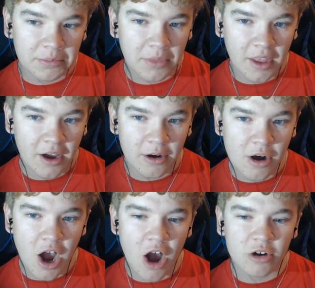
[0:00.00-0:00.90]
No.
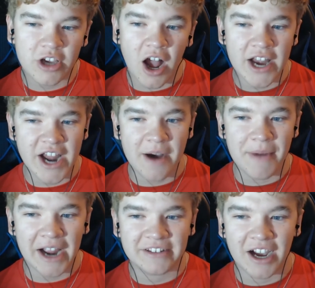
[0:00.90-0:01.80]
Oh, God, not
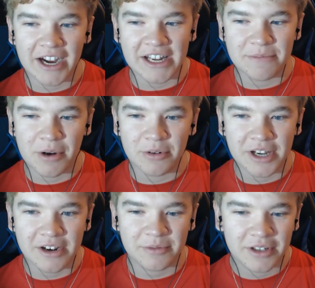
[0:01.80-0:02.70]
my Just tiny pony.
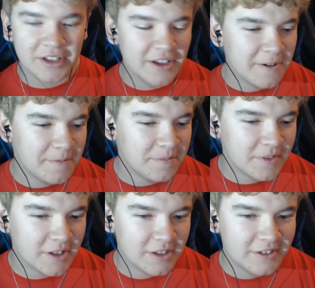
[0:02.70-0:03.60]
Like the
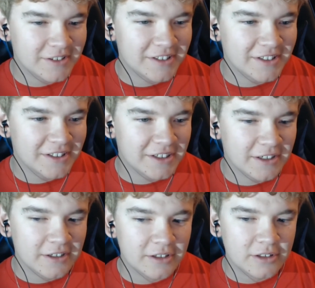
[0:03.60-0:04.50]
brony
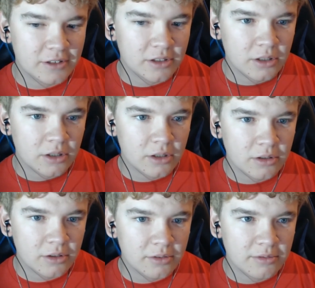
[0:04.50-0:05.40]

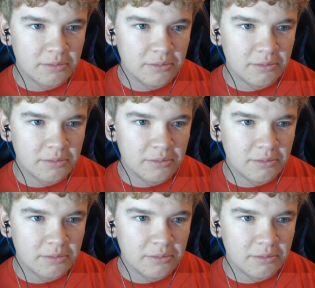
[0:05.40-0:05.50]
fandom.